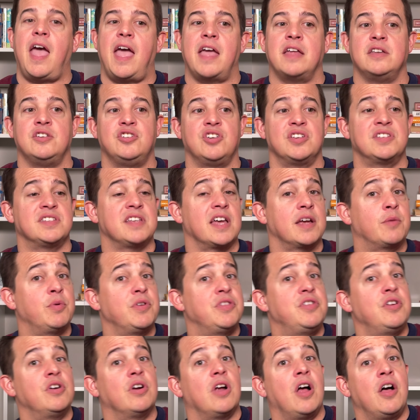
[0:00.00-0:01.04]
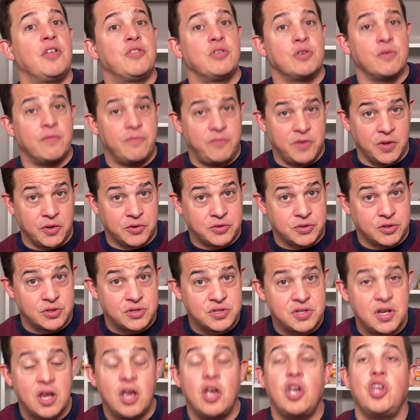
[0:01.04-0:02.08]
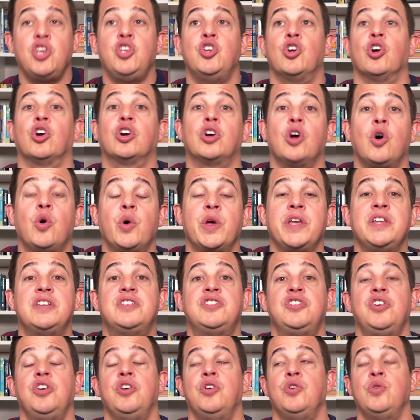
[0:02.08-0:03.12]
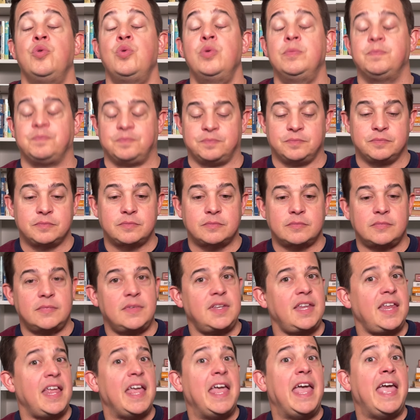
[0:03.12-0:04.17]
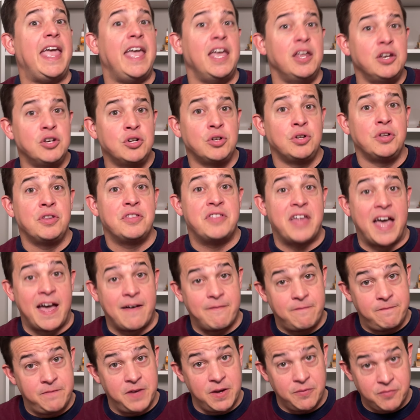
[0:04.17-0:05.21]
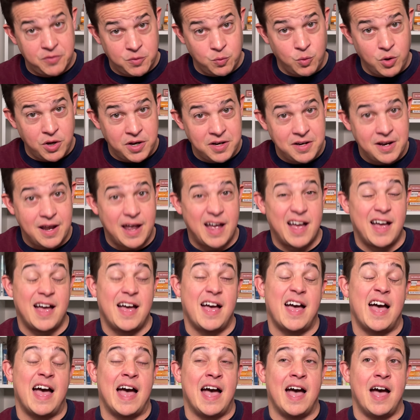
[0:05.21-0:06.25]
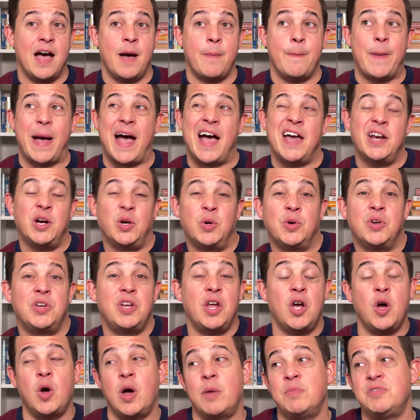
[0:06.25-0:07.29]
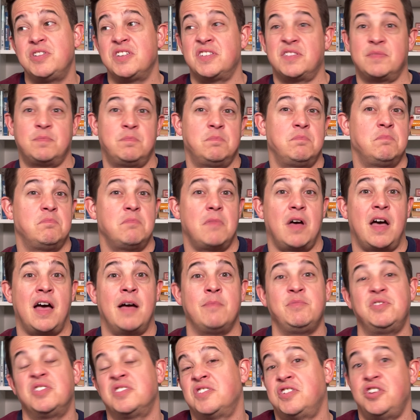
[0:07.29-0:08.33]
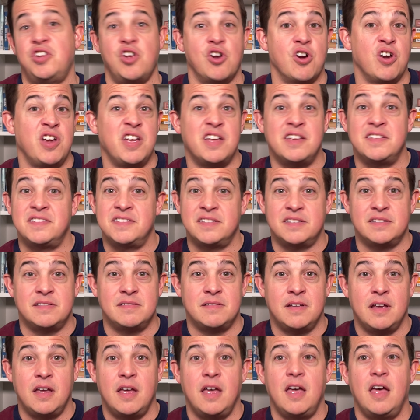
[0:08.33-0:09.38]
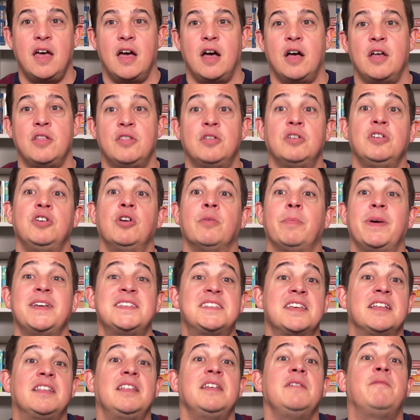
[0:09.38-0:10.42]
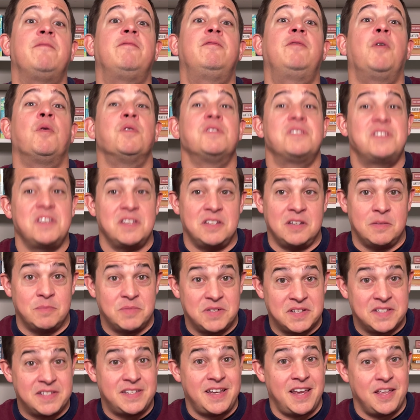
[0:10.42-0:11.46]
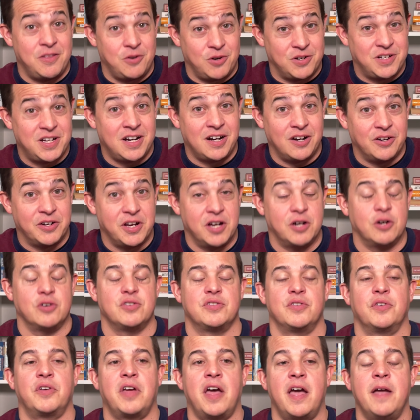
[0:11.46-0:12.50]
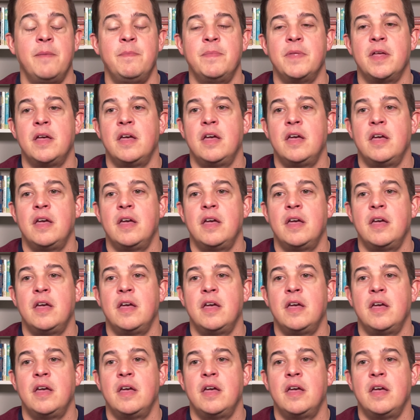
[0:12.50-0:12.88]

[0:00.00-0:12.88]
And just like with your other filters, you're going to handle that fifth one. I don't know, I'm just curious. You're basically forcing them to say they're tire kickers, okay?